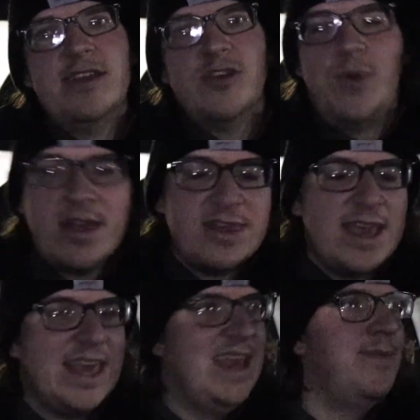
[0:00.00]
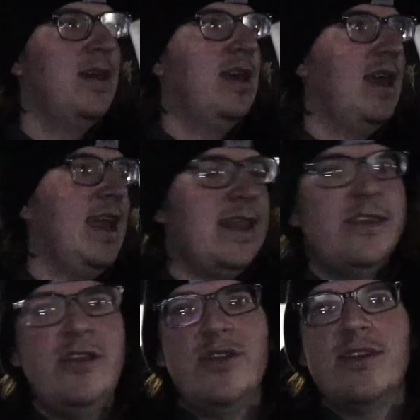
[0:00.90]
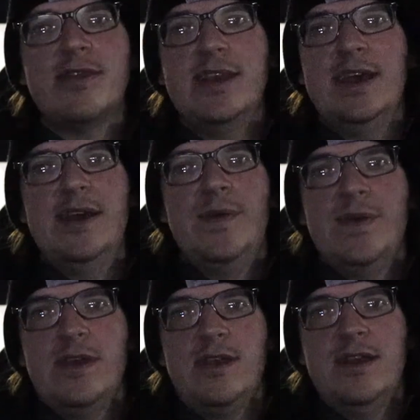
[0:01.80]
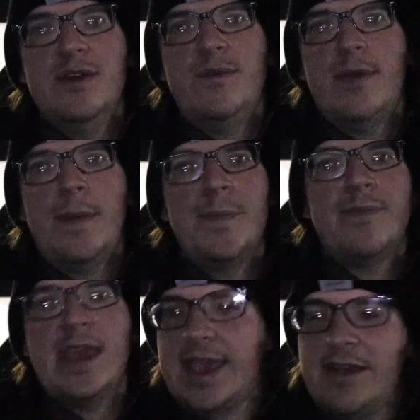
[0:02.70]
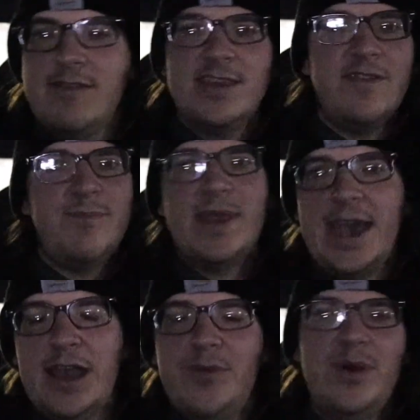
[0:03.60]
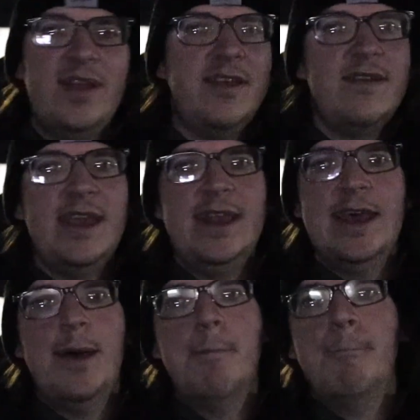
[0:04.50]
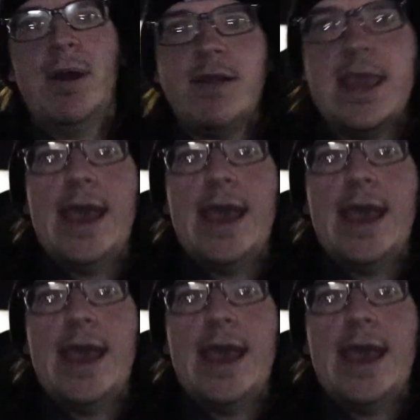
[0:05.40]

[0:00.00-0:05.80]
So watch that game, and, you know, just, uh, you know, take care of yourself, be kind to one another, and uh, Marty